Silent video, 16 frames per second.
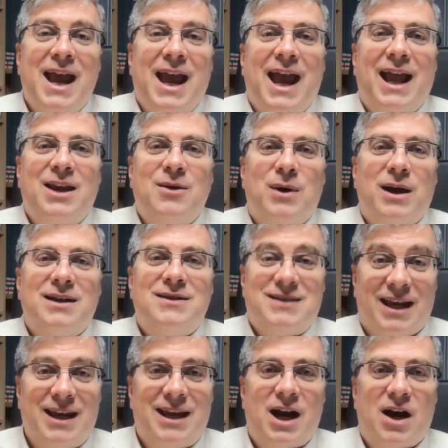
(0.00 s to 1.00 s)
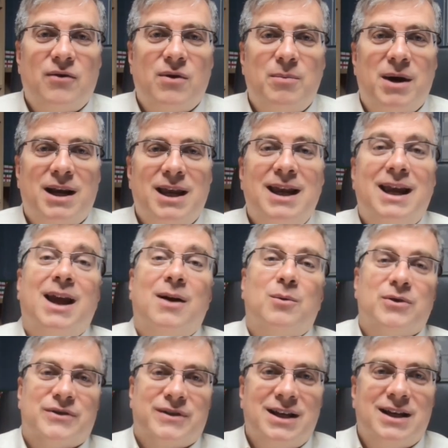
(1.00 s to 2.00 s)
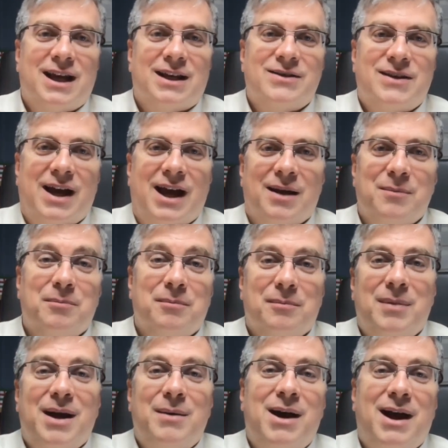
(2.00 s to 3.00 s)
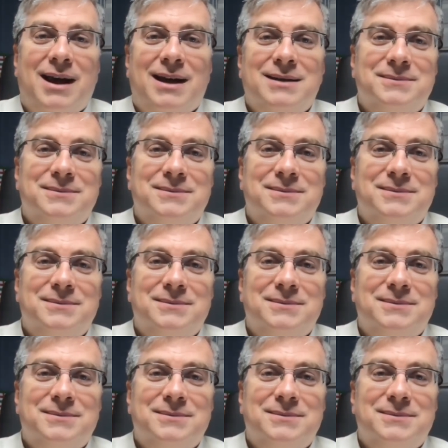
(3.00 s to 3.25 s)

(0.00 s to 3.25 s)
Anyway, take care, everybody, and we'll see you next time. Bye-bye.